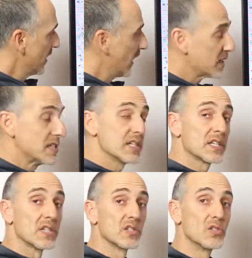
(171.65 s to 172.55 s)
that
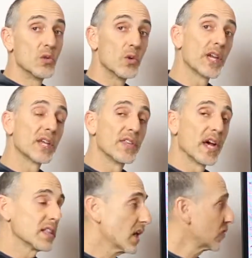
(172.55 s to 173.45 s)
disc is doing at
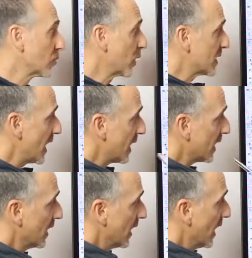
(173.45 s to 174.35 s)
that level, we
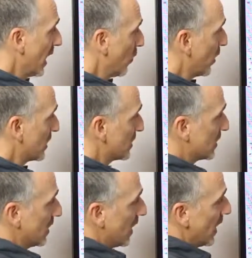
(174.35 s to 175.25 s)
take what is